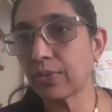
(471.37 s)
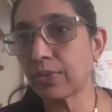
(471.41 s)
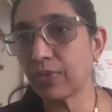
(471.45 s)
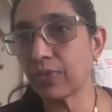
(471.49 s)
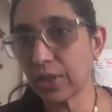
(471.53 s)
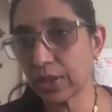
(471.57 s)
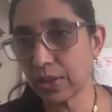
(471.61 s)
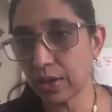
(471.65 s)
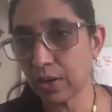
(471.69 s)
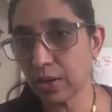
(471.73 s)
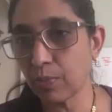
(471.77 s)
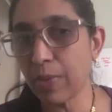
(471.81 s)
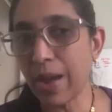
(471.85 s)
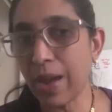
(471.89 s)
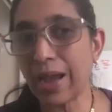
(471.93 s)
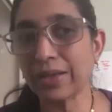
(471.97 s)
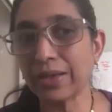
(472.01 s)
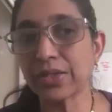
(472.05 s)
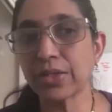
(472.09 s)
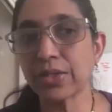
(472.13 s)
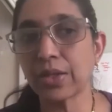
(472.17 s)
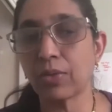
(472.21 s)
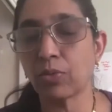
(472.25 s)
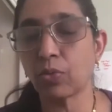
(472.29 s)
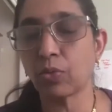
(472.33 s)
within
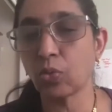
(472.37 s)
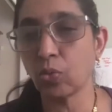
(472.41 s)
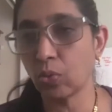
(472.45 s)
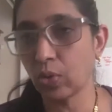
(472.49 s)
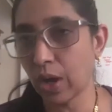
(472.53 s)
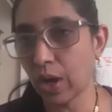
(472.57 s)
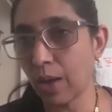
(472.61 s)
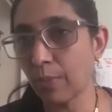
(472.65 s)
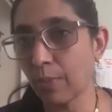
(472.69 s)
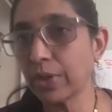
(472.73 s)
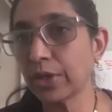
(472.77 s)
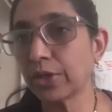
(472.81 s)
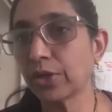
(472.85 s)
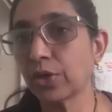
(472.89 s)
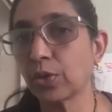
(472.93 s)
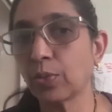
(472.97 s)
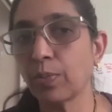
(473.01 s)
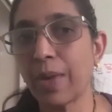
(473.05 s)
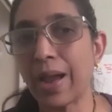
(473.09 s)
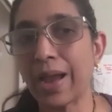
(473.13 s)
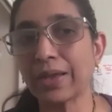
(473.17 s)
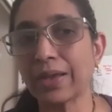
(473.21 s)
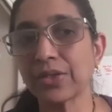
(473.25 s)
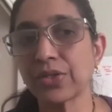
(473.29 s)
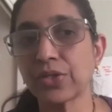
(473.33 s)
Backstage who come into
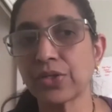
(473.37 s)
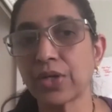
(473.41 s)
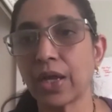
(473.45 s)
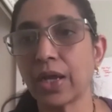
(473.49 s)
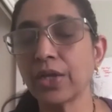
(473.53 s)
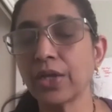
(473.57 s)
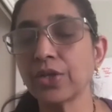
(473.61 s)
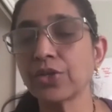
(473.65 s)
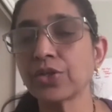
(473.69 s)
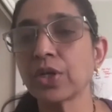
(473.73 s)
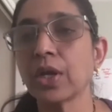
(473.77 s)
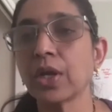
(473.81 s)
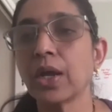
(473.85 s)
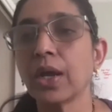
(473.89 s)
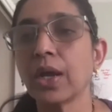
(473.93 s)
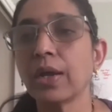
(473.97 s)
Backstage.